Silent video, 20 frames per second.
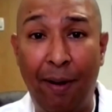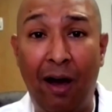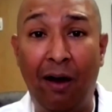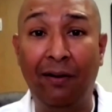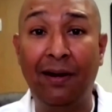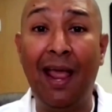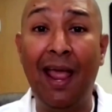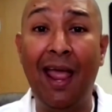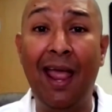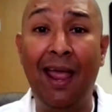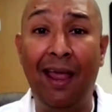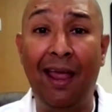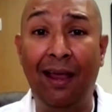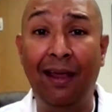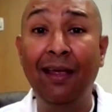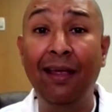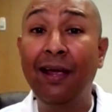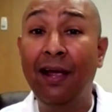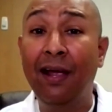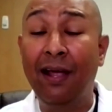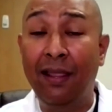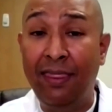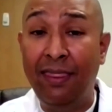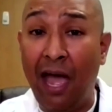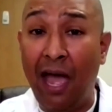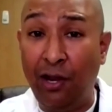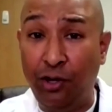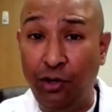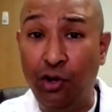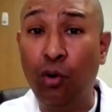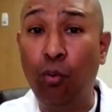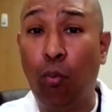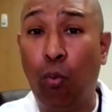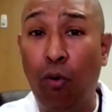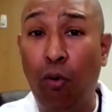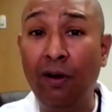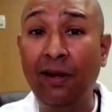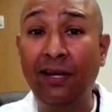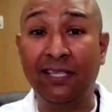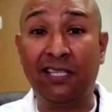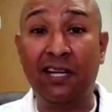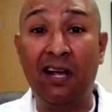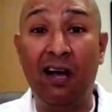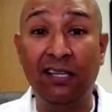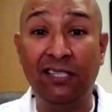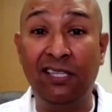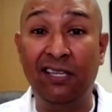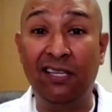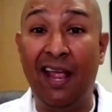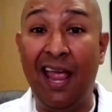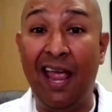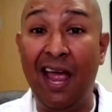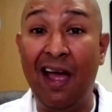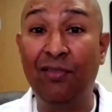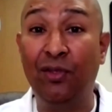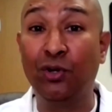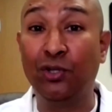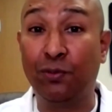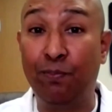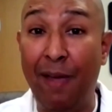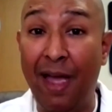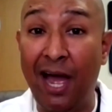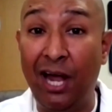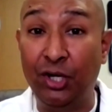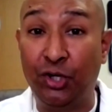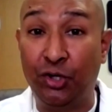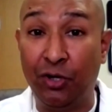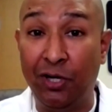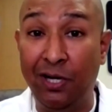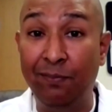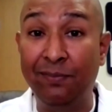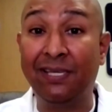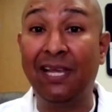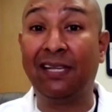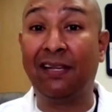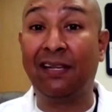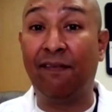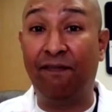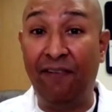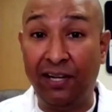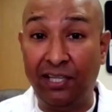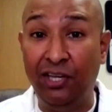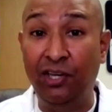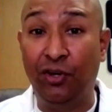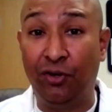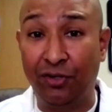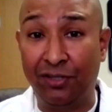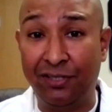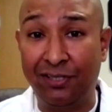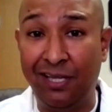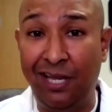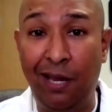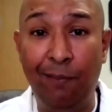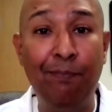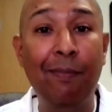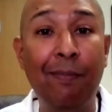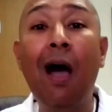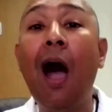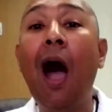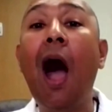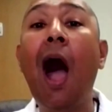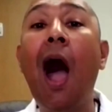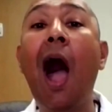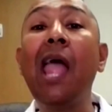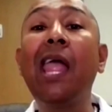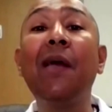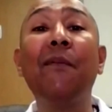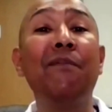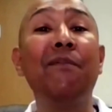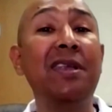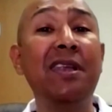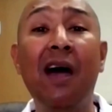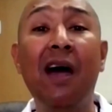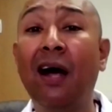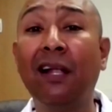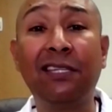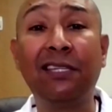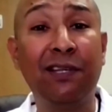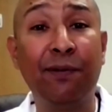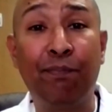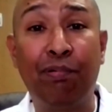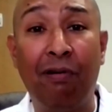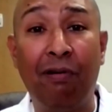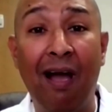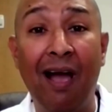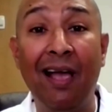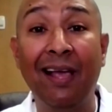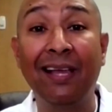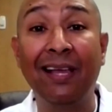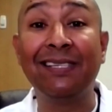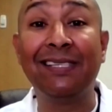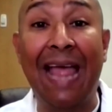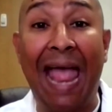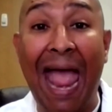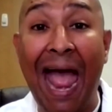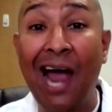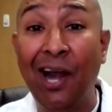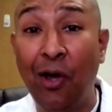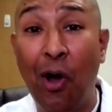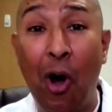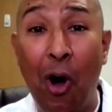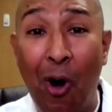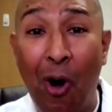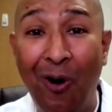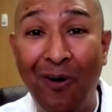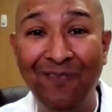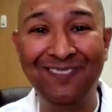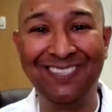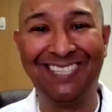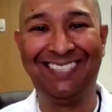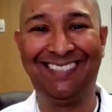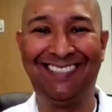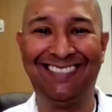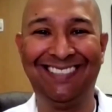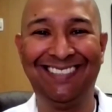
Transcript: about, hey, that your work is causing you to have those bad dreams that is affecting your sleep, I am not surprised at all.